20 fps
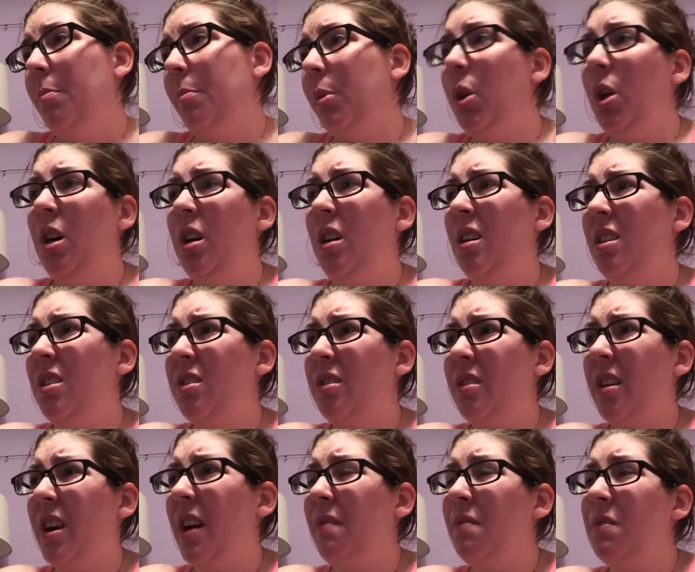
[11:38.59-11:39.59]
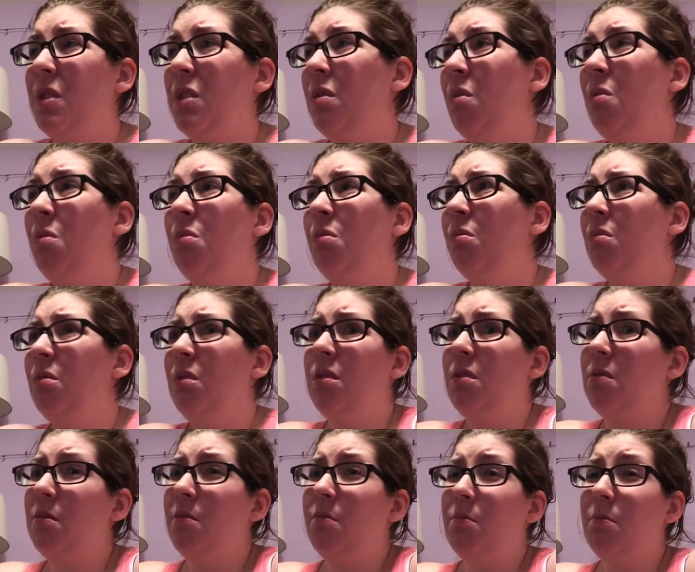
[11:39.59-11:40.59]
plugged or have stones
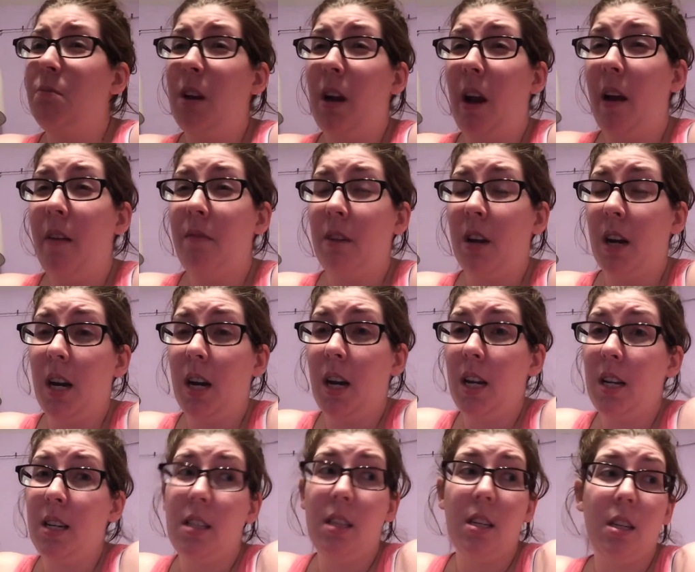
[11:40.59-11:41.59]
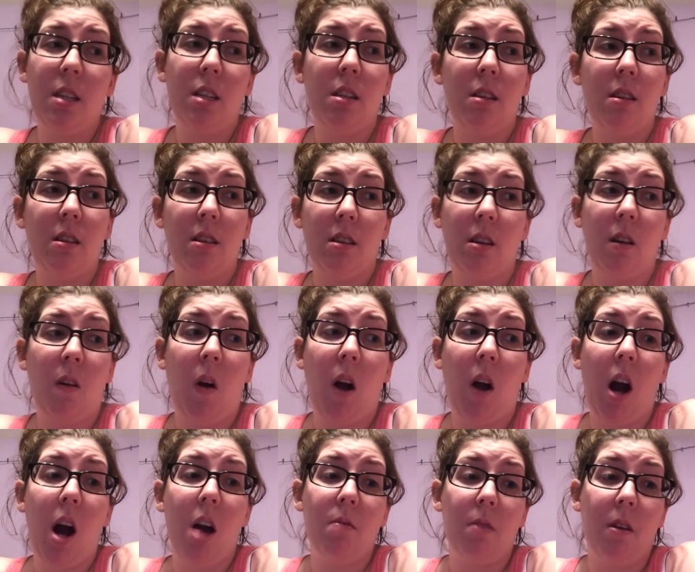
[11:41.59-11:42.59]
or whatever it is that is
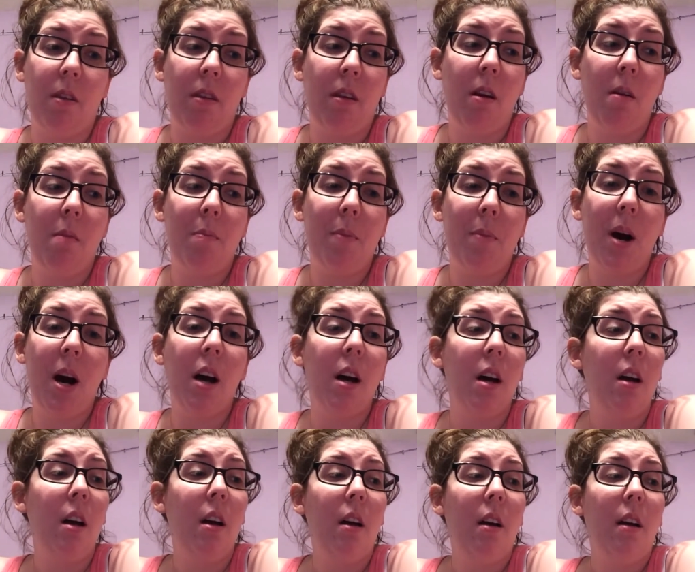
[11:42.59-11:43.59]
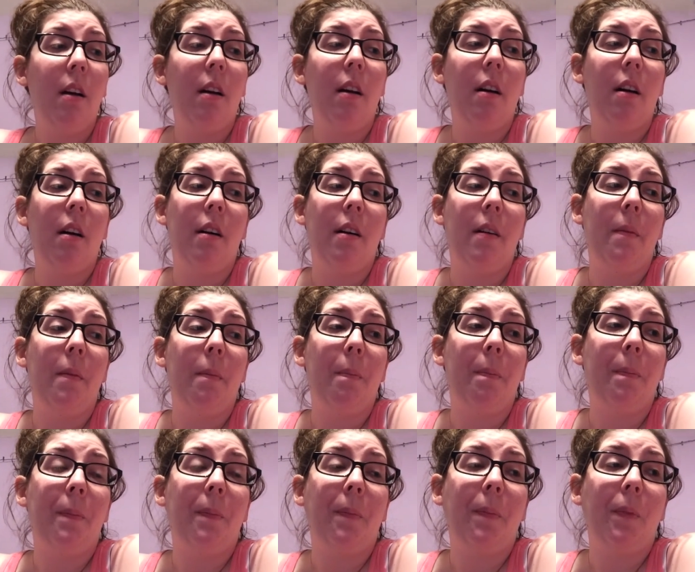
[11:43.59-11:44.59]
going on with it. But
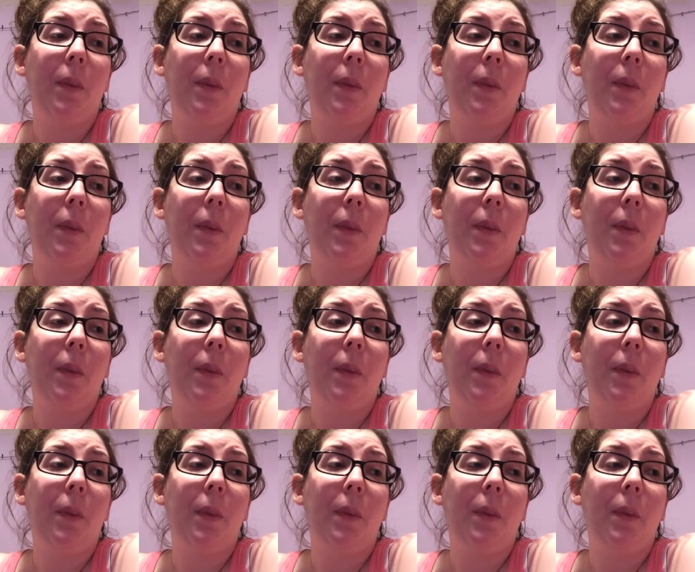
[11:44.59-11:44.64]
um